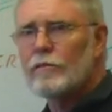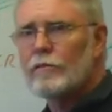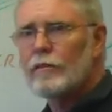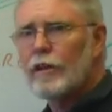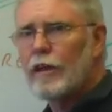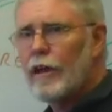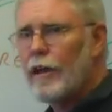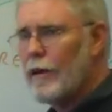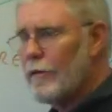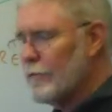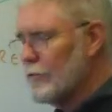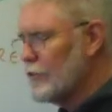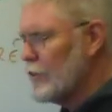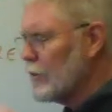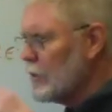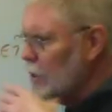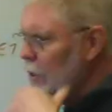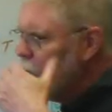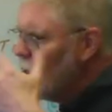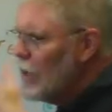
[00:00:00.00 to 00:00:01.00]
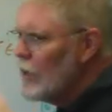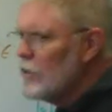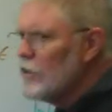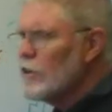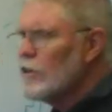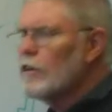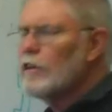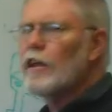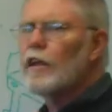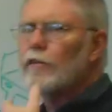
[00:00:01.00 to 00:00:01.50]
Yeah. So get,
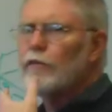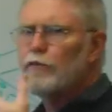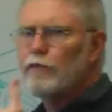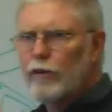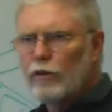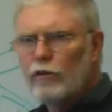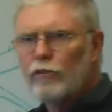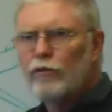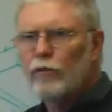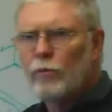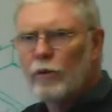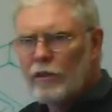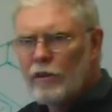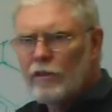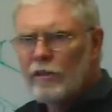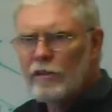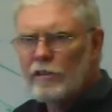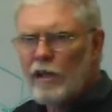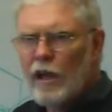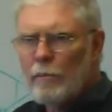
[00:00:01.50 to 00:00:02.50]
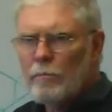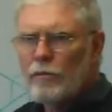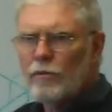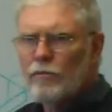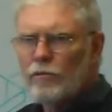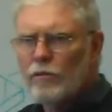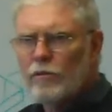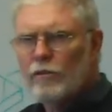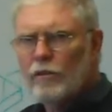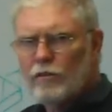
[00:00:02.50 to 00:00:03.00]
a, get a feel for when things
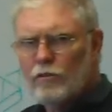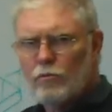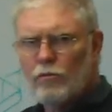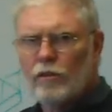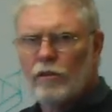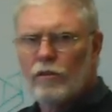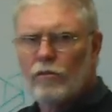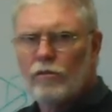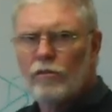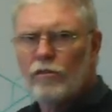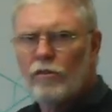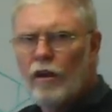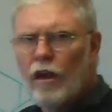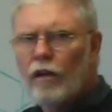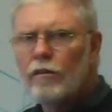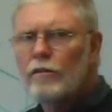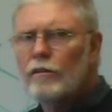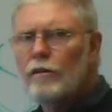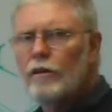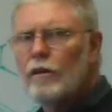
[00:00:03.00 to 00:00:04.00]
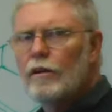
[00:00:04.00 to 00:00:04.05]
happen too. That's really good to know.